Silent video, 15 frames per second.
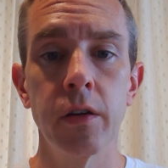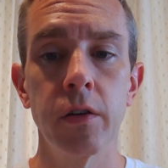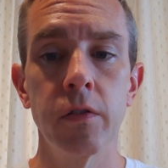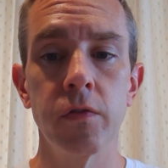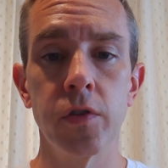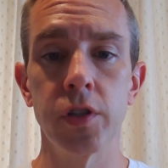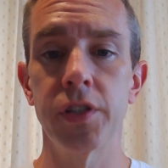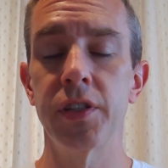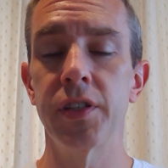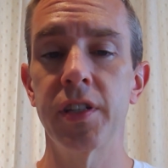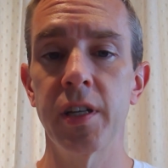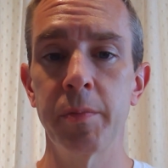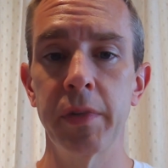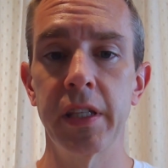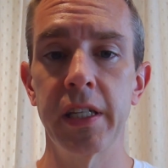versus
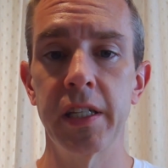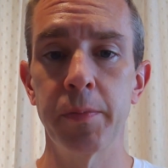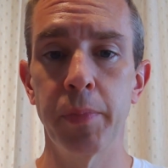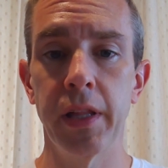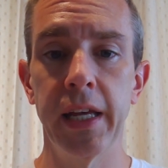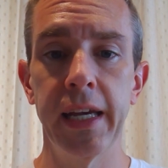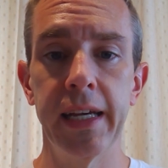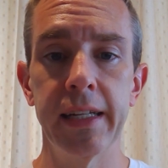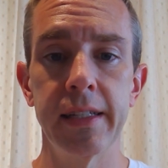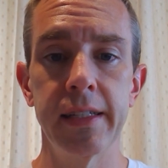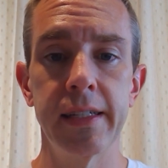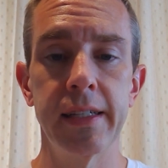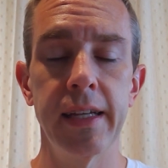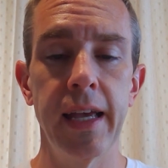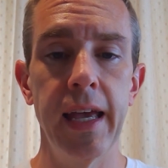some of these
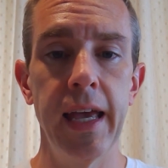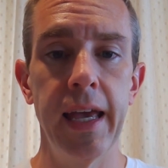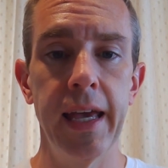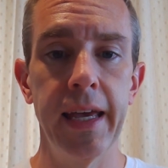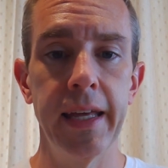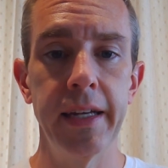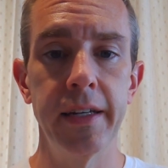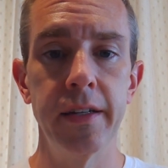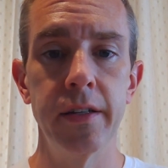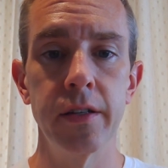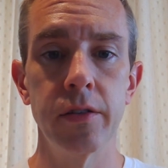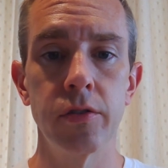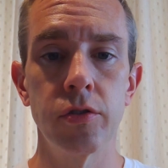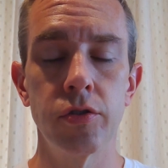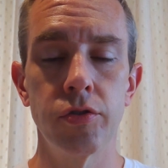plans, and
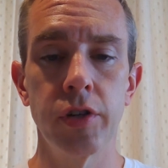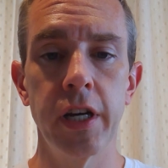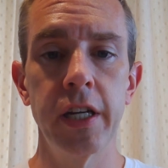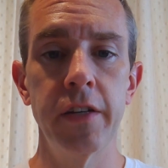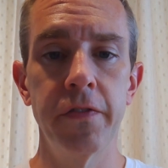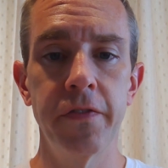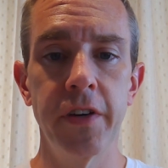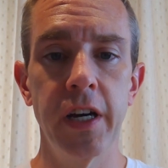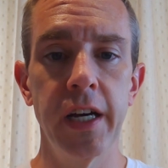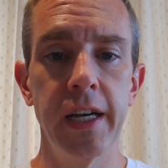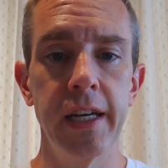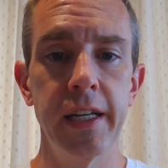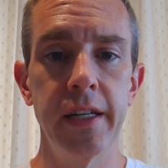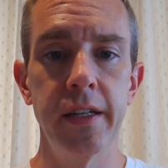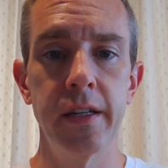trying to
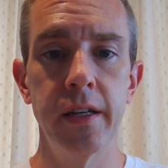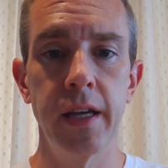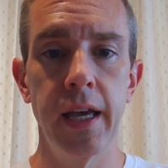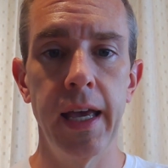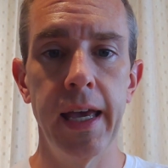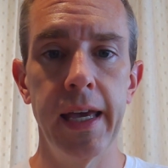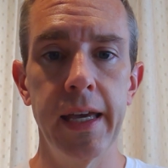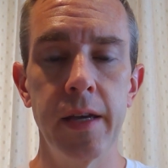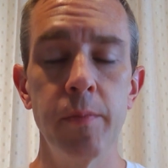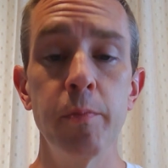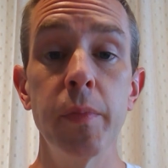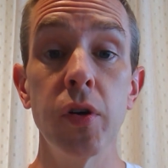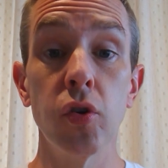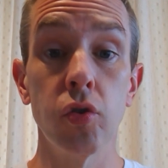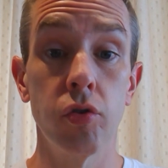find a
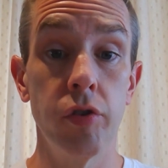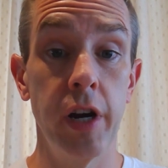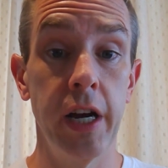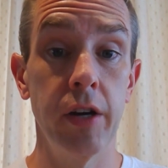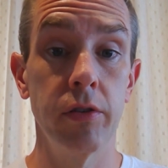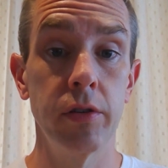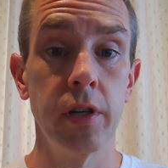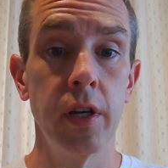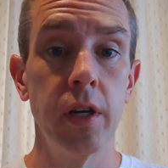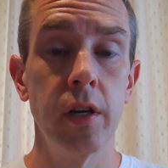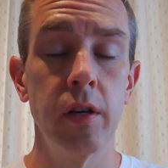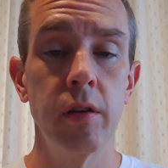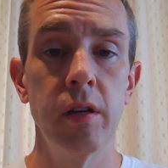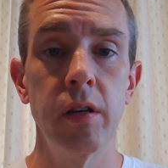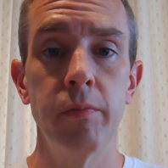middle ground.
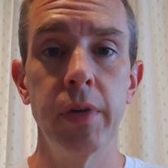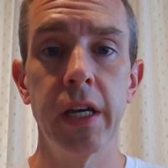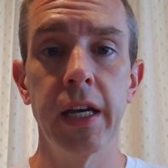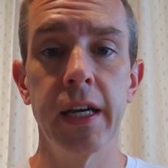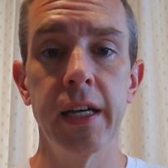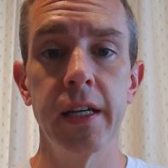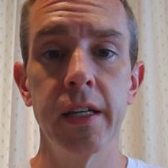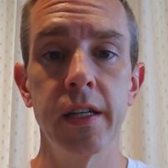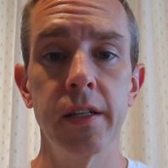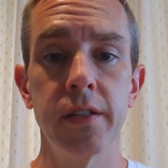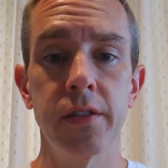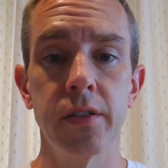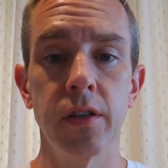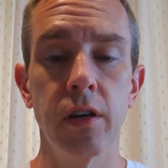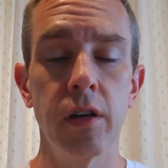
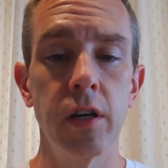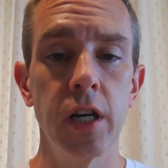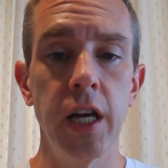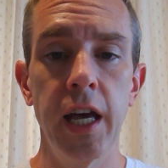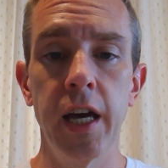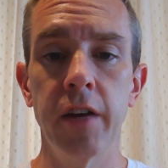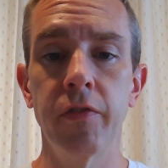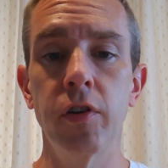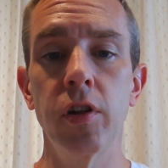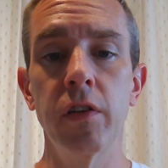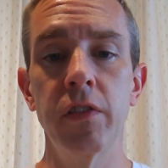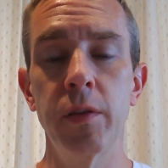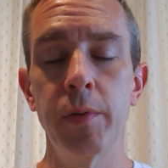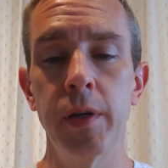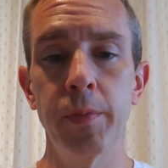Because out of all
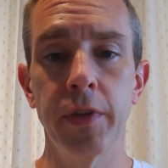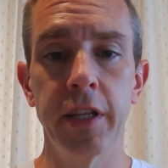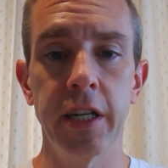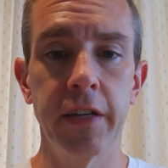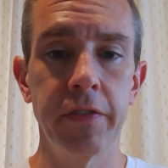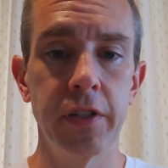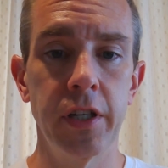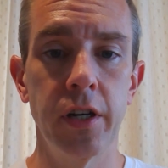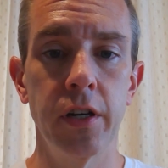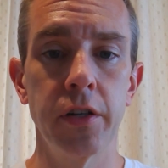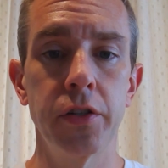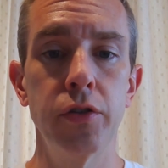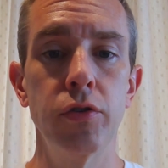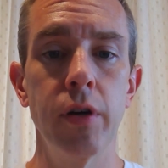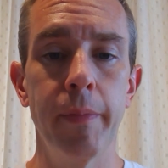of the people that I've
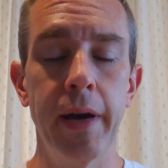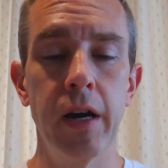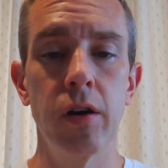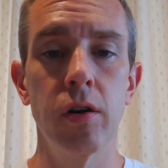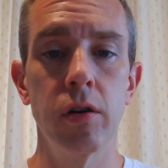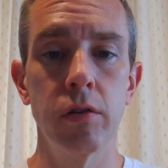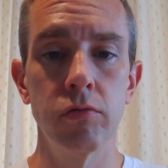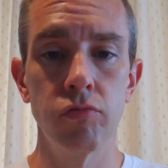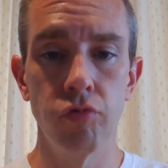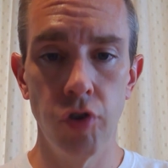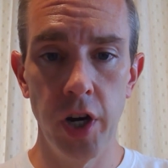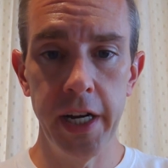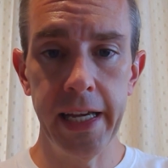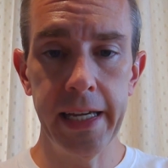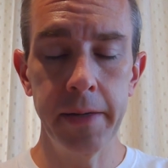talked to about
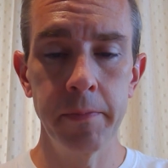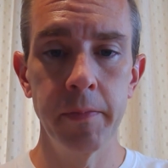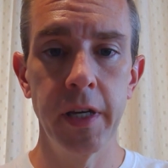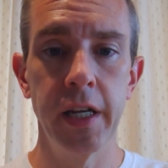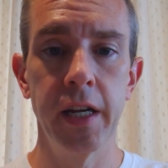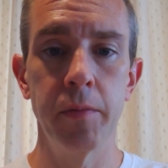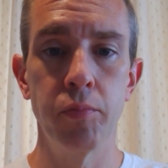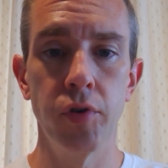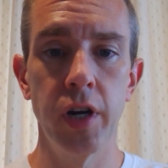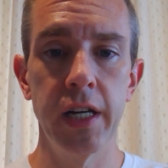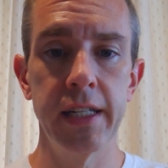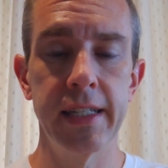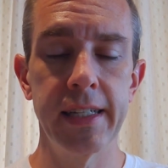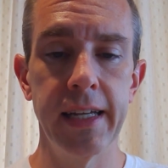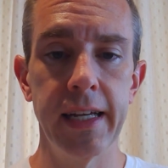running in a
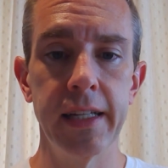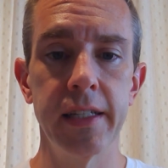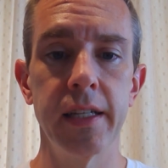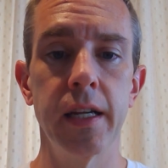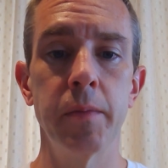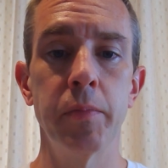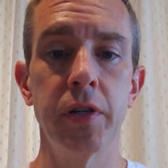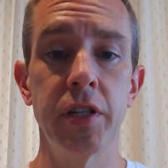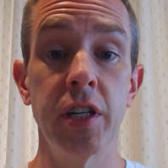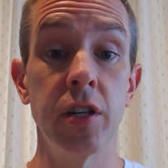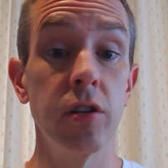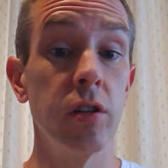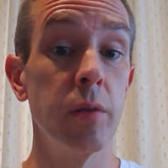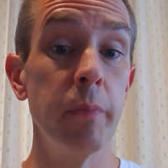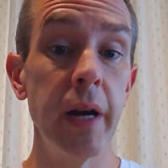broad sense, and in
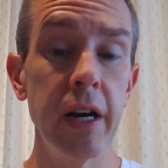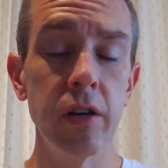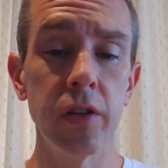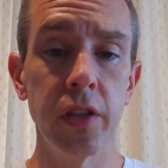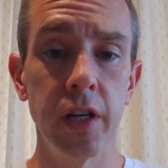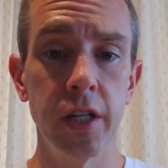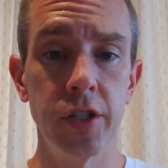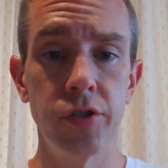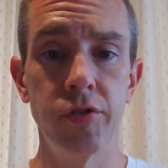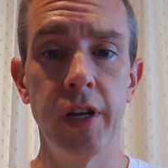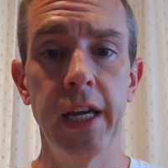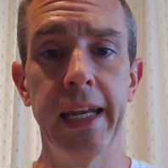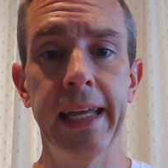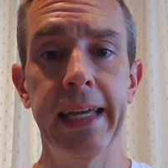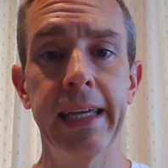particular marathon
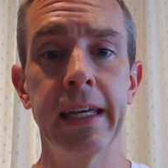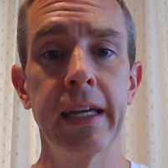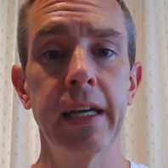training,